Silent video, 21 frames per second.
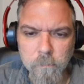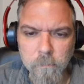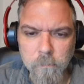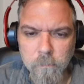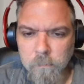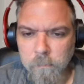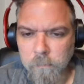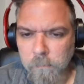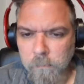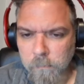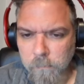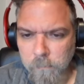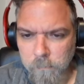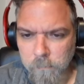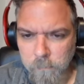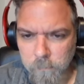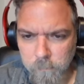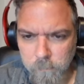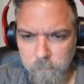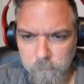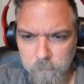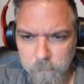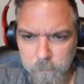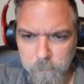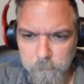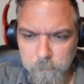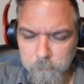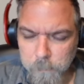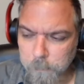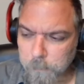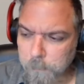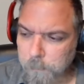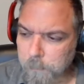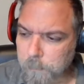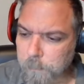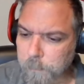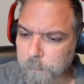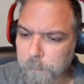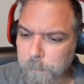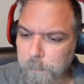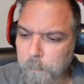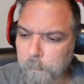
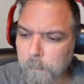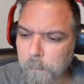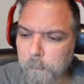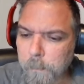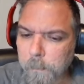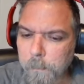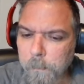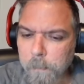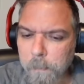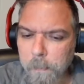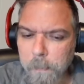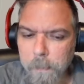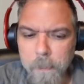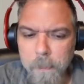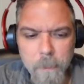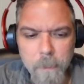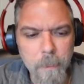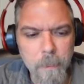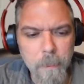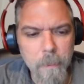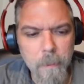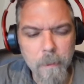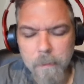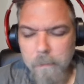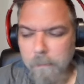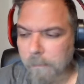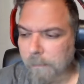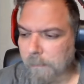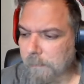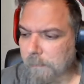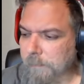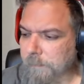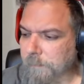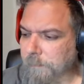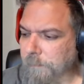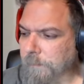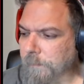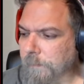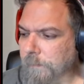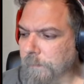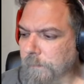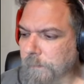
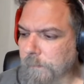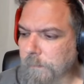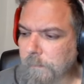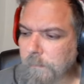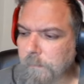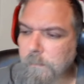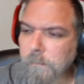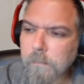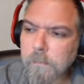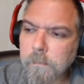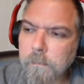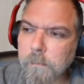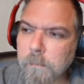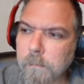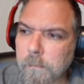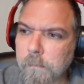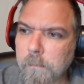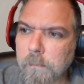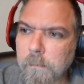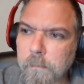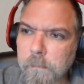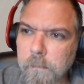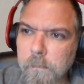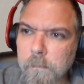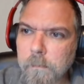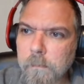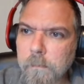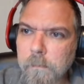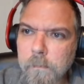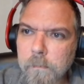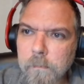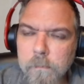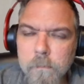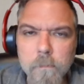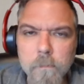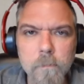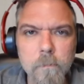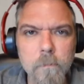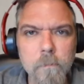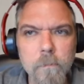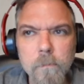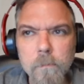
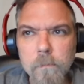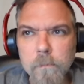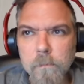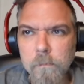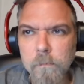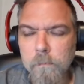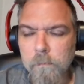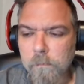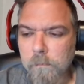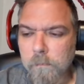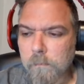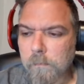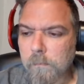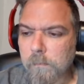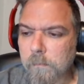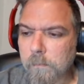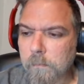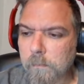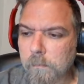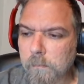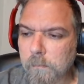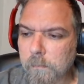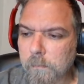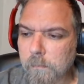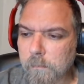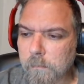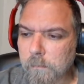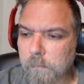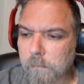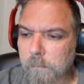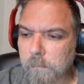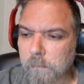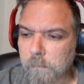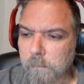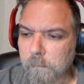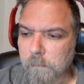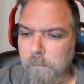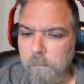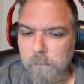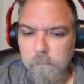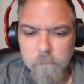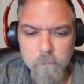No words are spoken by the person on screen.